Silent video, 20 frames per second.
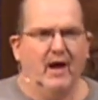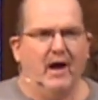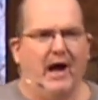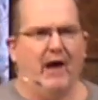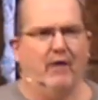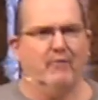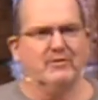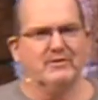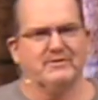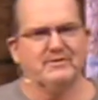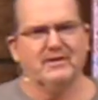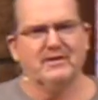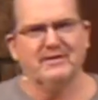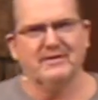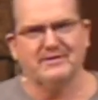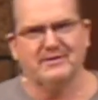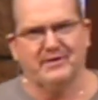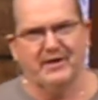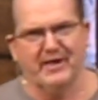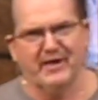I was
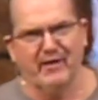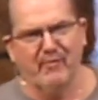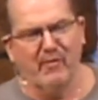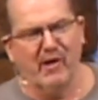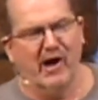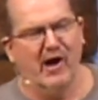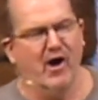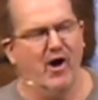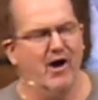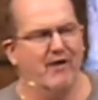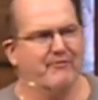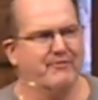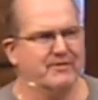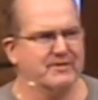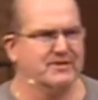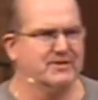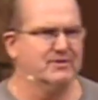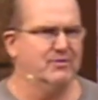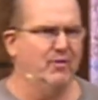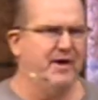sitting in my
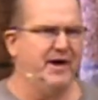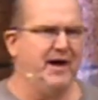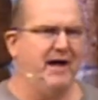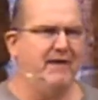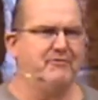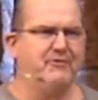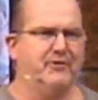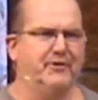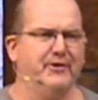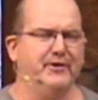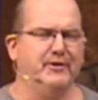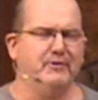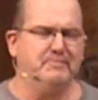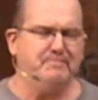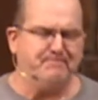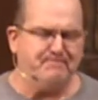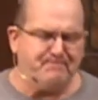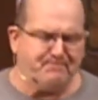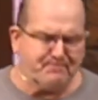office one afternoon.